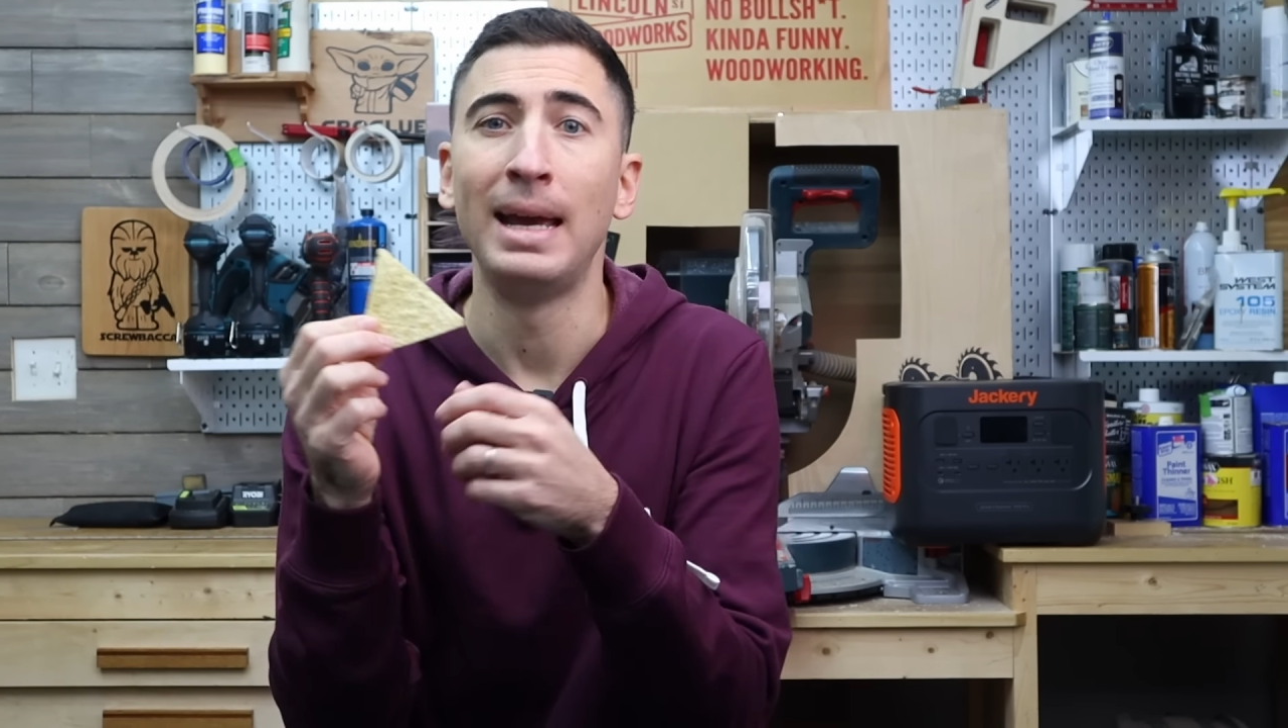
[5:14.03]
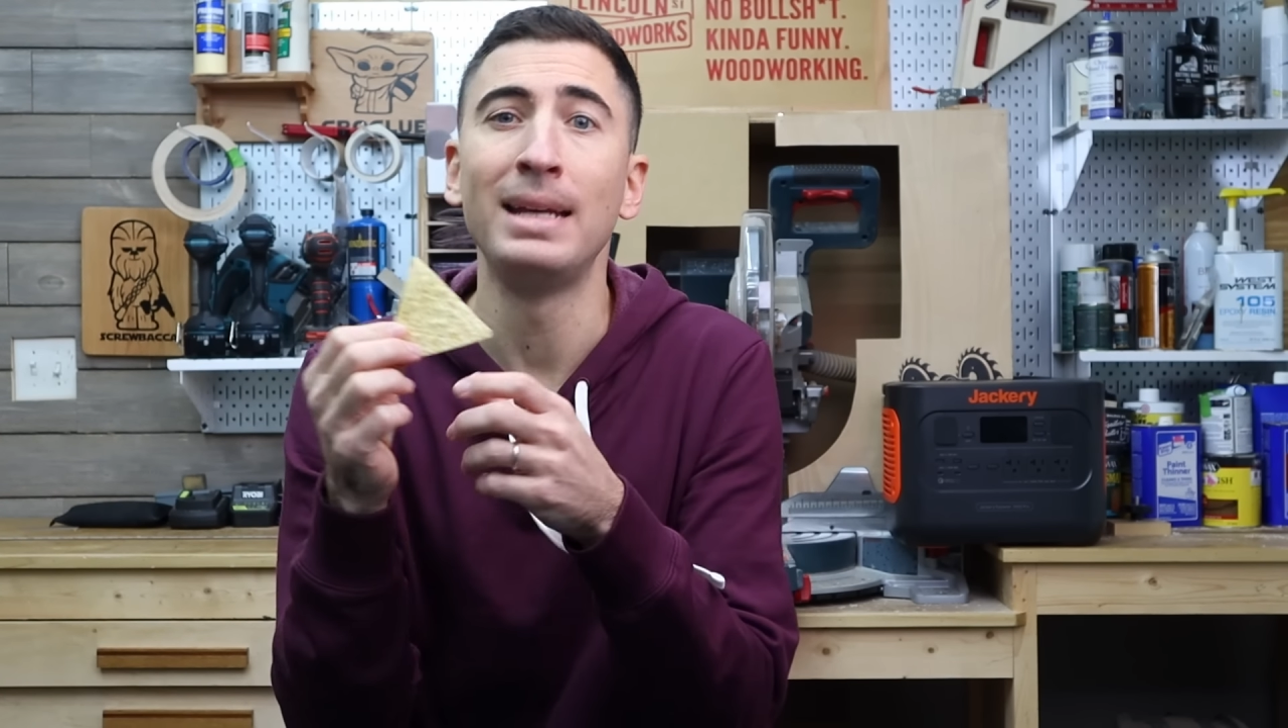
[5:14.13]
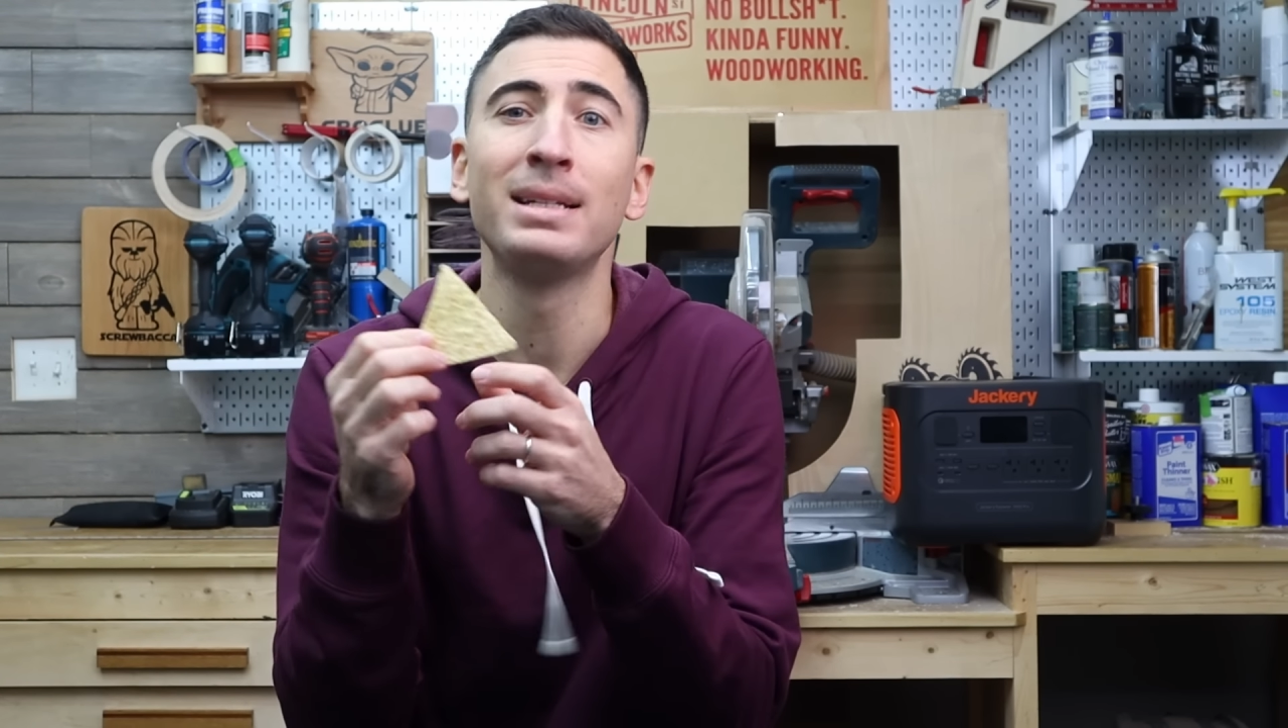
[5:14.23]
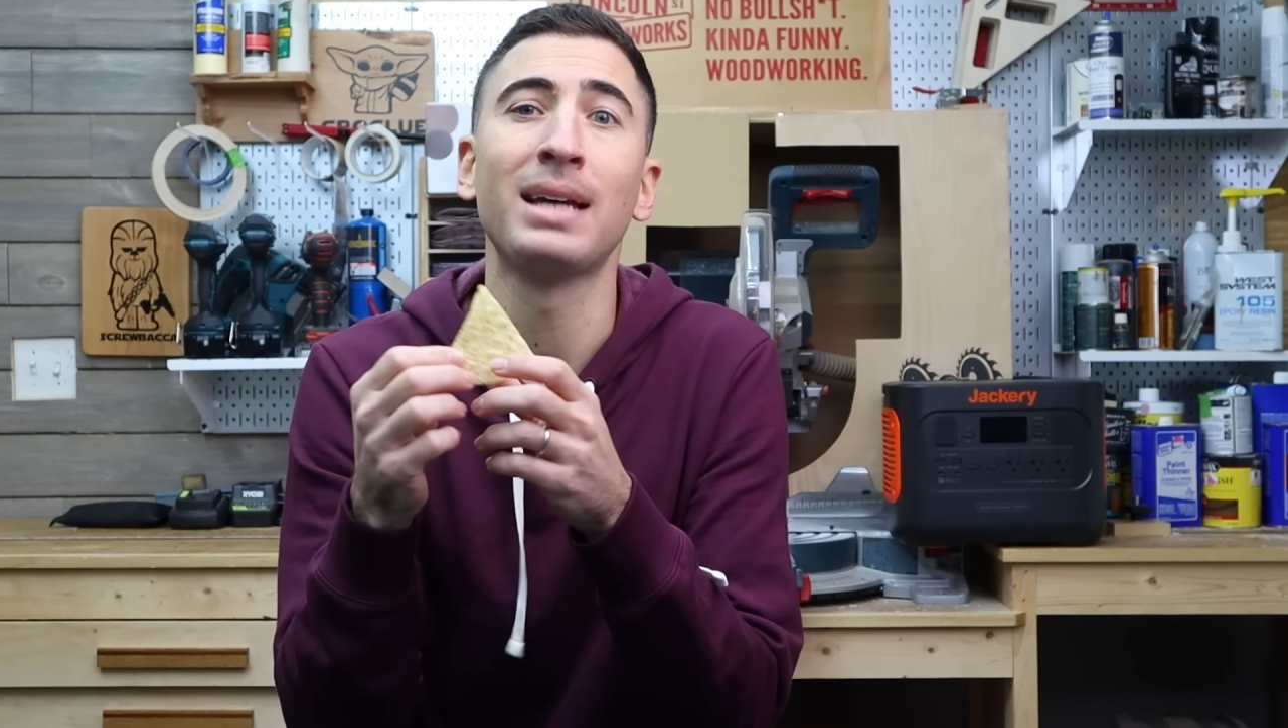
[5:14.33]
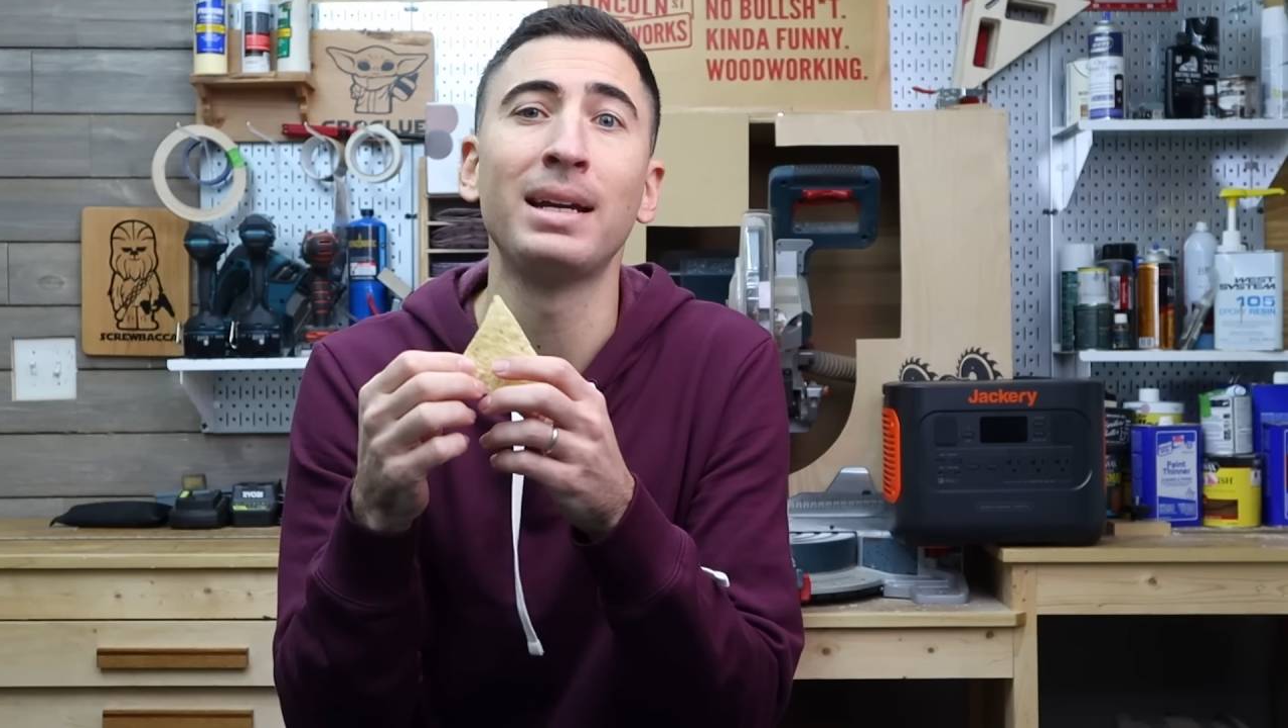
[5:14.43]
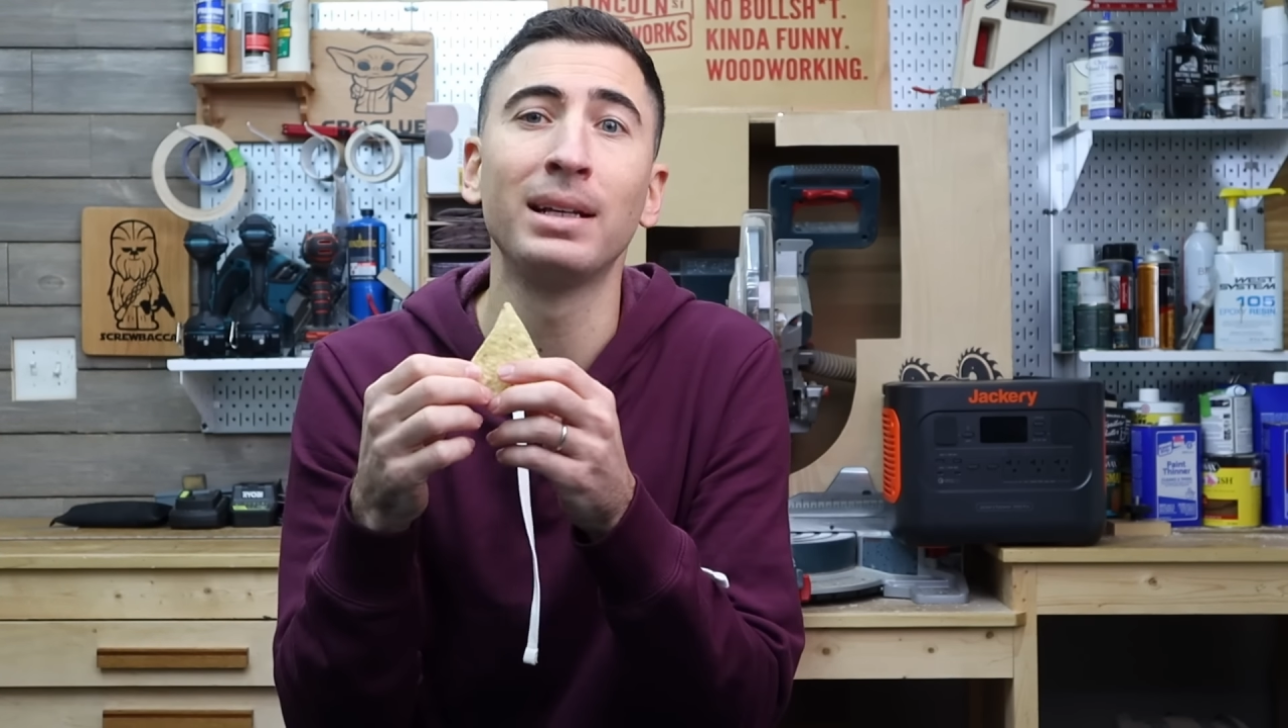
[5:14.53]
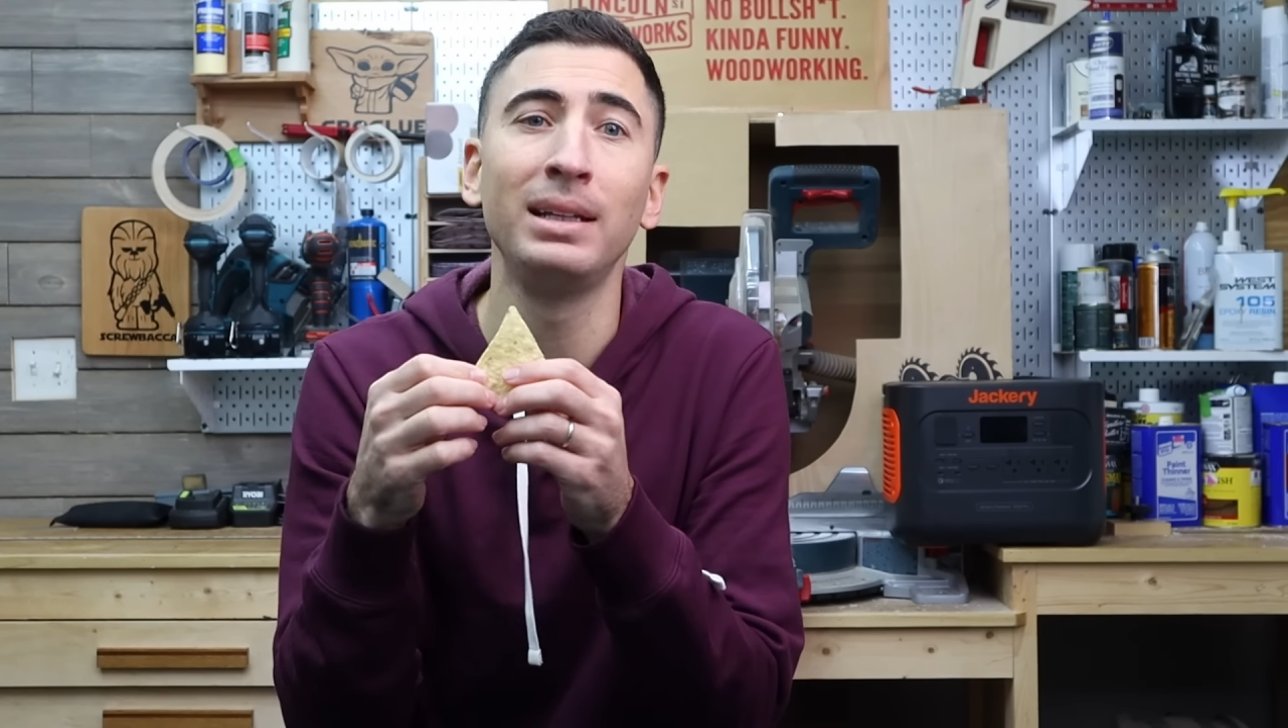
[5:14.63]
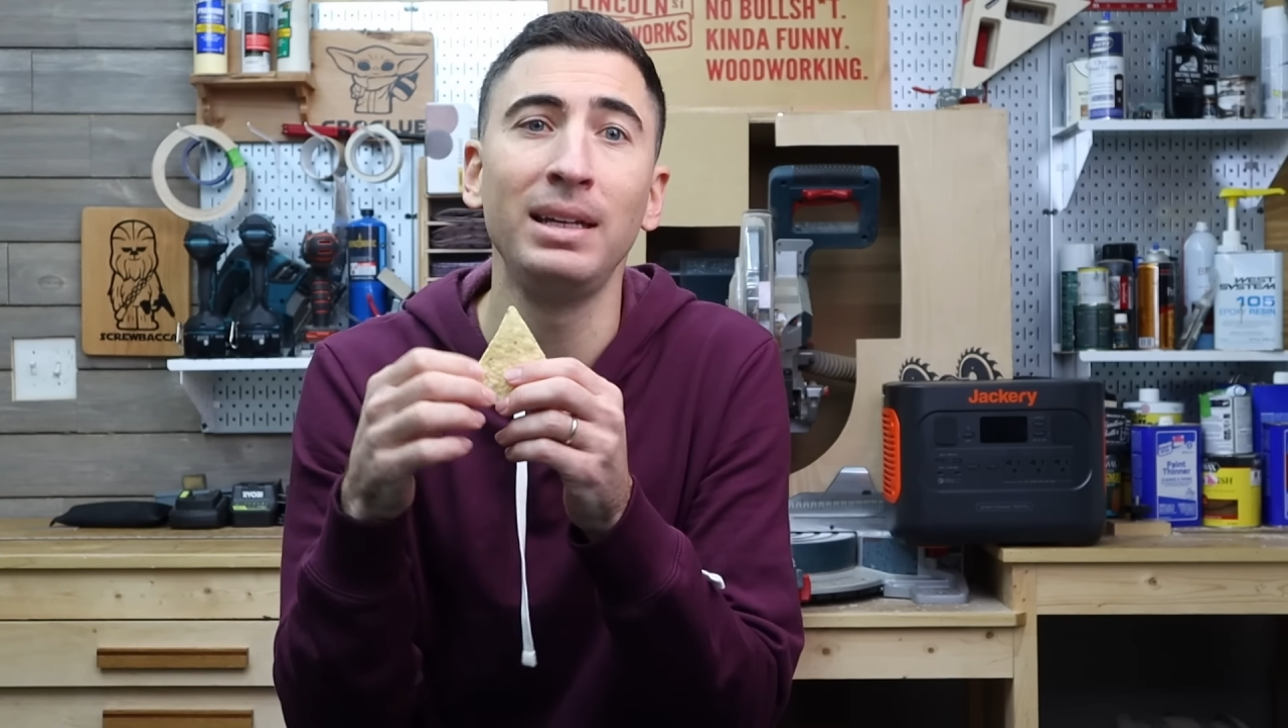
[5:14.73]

and designed to